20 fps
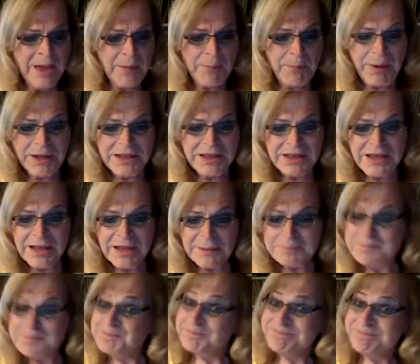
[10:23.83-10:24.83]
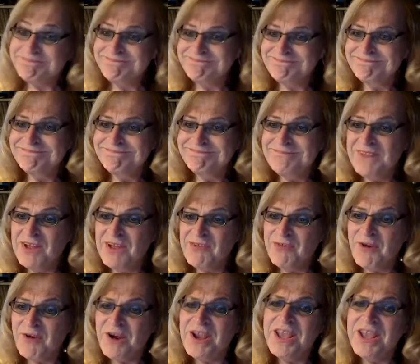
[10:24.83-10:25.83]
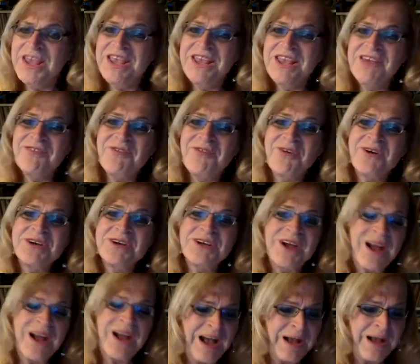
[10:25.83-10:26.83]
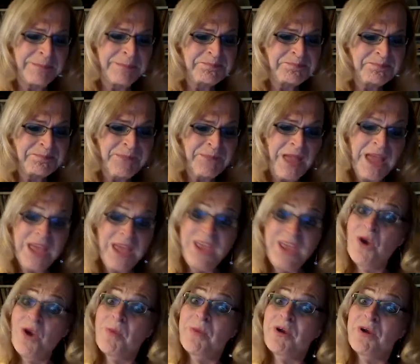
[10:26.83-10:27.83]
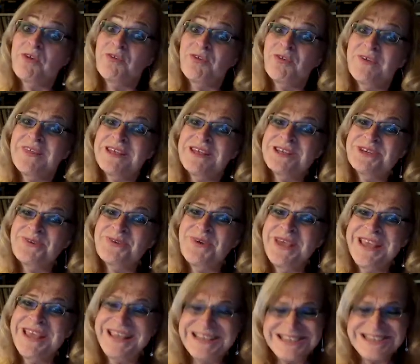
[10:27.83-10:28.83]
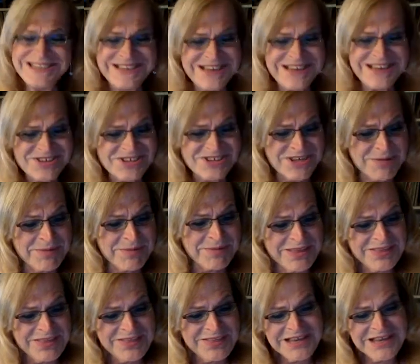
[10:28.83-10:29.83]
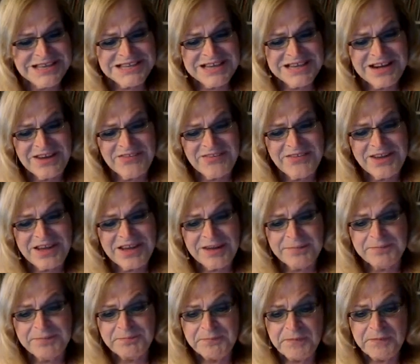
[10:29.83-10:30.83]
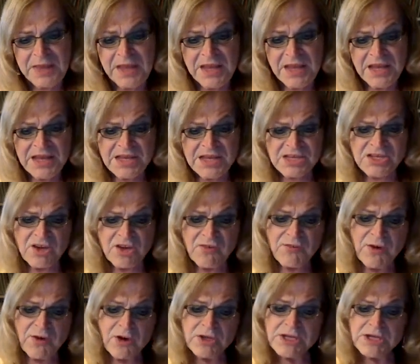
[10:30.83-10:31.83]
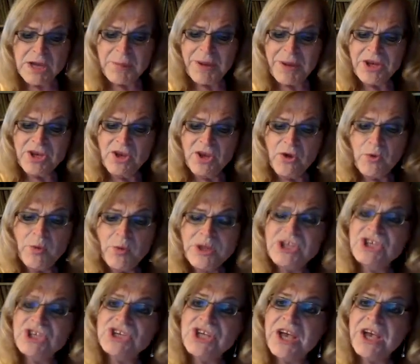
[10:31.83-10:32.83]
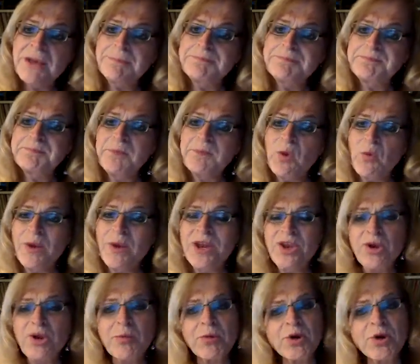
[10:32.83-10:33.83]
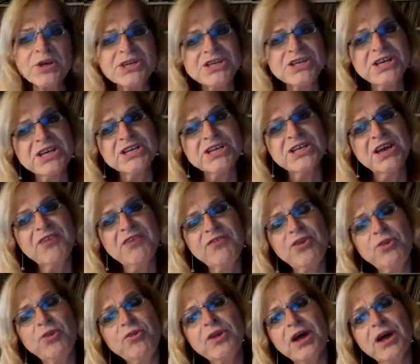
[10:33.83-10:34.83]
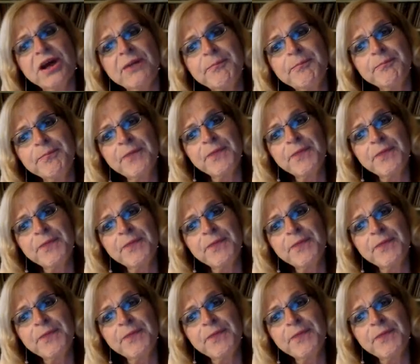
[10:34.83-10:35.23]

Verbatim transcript: But um, for for um, humor for this week, so there's some of the things that I've done. So, folks, how about you? Which um, what humorous things have you done